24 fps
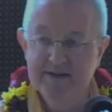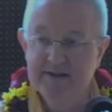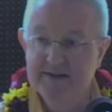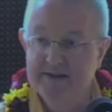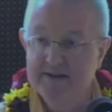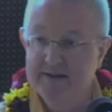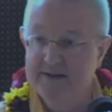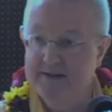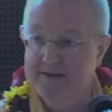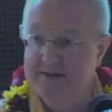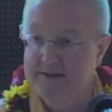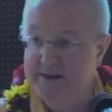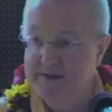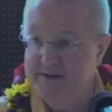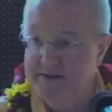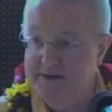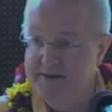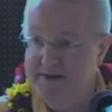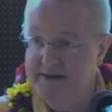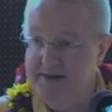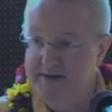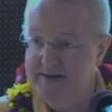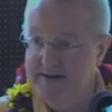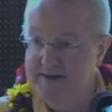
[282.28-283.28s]
Now the
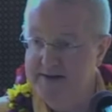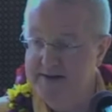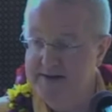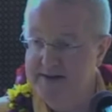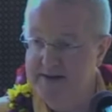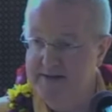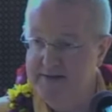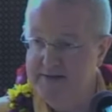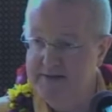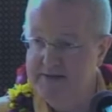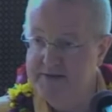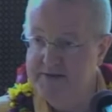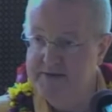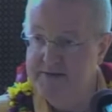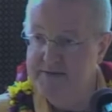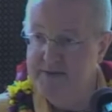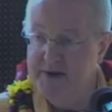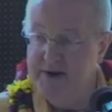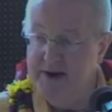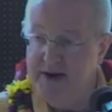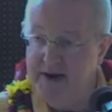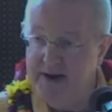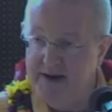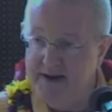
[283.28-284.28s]
tendency for some
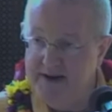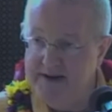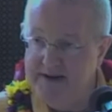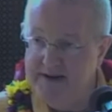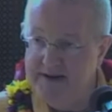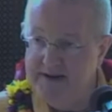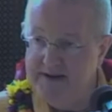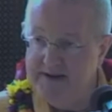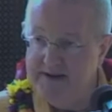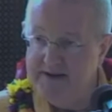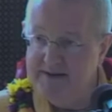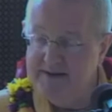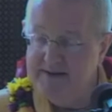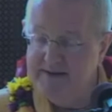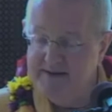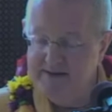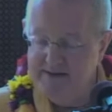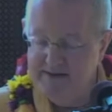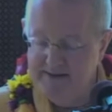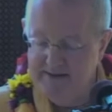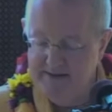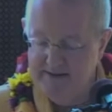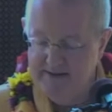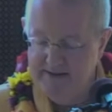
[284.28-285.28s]
pride,
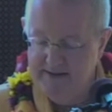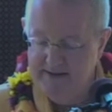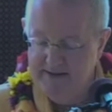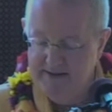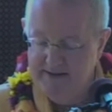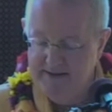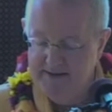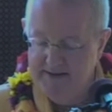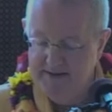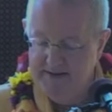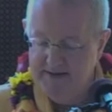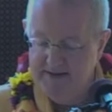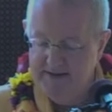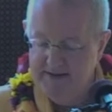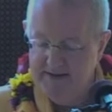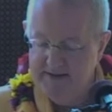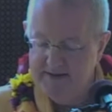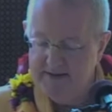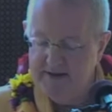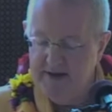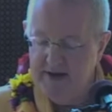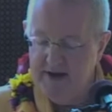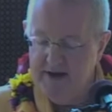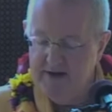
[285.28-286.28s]

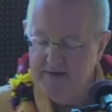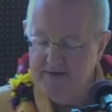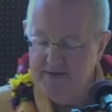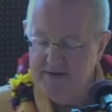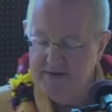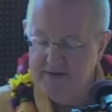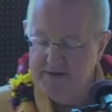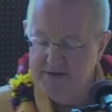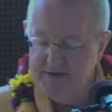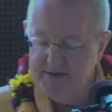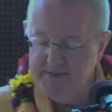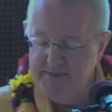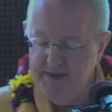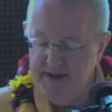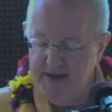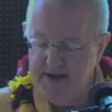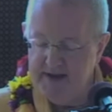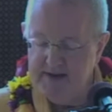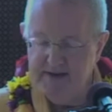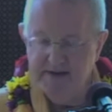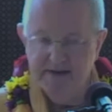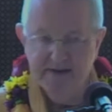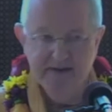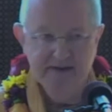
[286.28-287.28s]
desire for
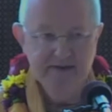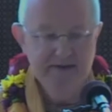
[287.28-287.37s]
respect.